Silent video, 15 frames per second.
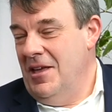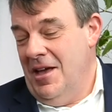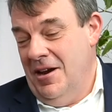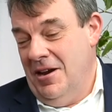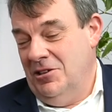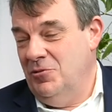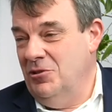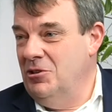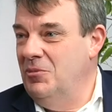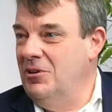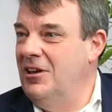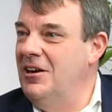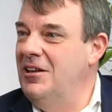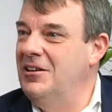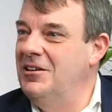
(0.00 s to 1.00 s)
that's where the
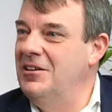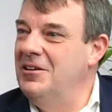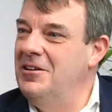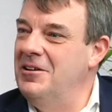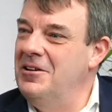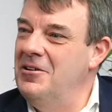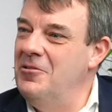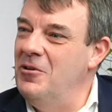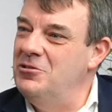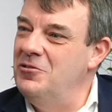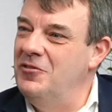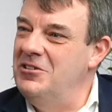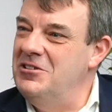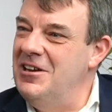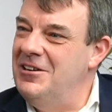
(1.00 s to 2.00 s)
beginning was of
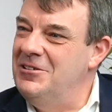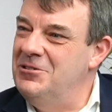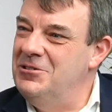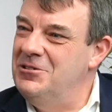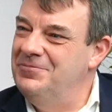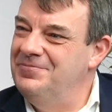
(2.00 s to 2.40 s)
Vesalius.